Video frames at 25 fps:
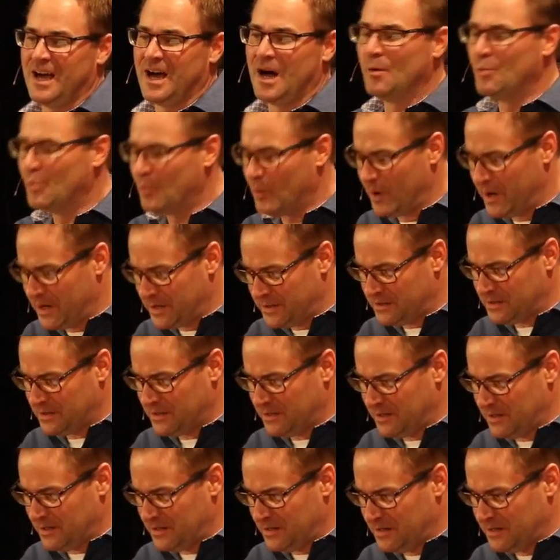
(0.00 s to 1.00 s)
I want
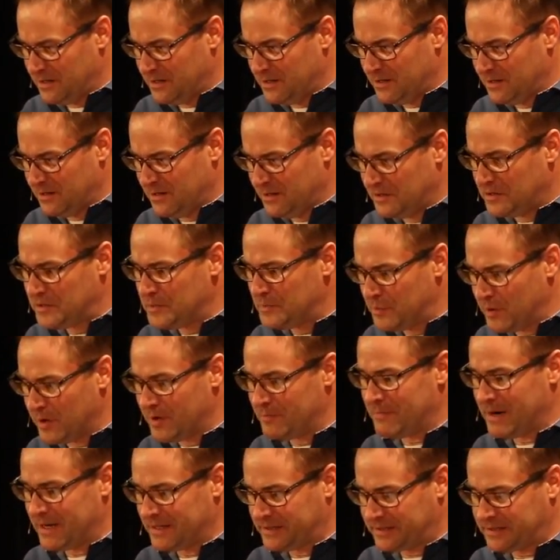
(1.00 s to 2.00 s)
to
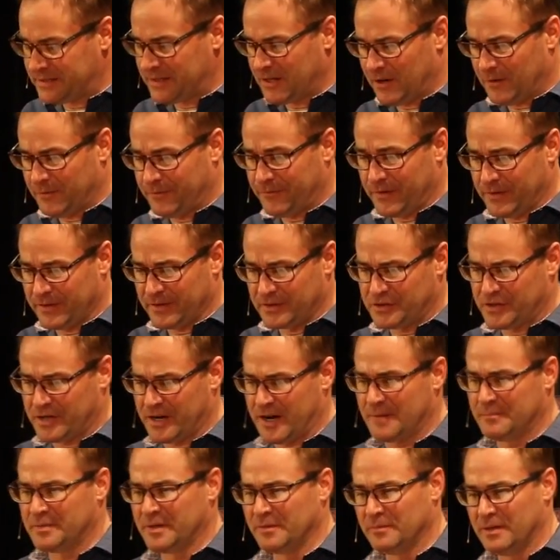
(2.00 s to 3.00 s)
put myself on the
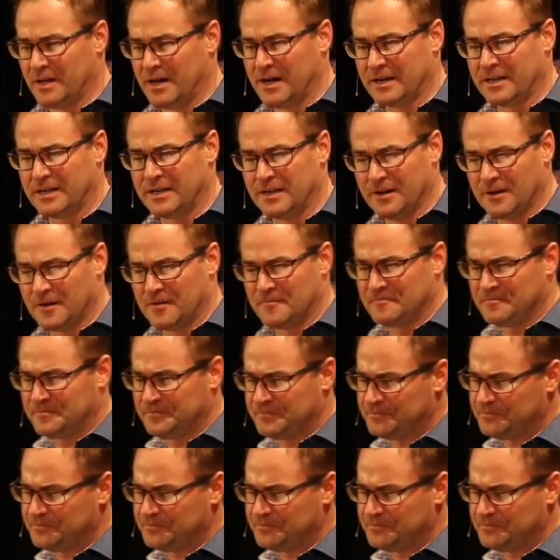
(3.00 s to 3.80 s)
chopping block here.